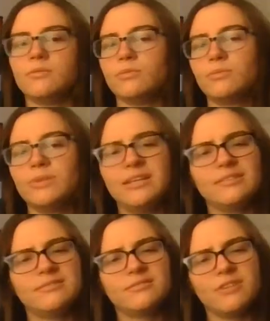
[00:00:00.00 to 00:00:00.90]

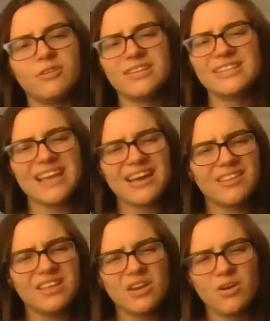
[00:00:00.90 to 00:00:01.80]
We don't
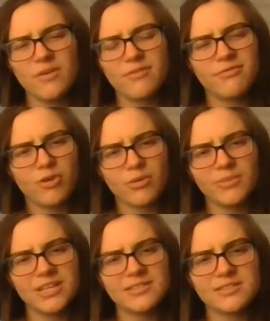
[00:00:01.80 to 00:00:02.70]
exactly know if
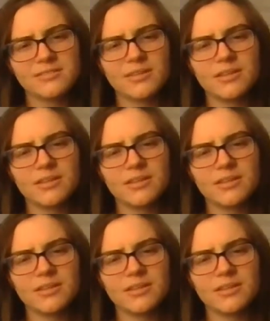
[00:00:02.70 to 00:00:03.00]
Formless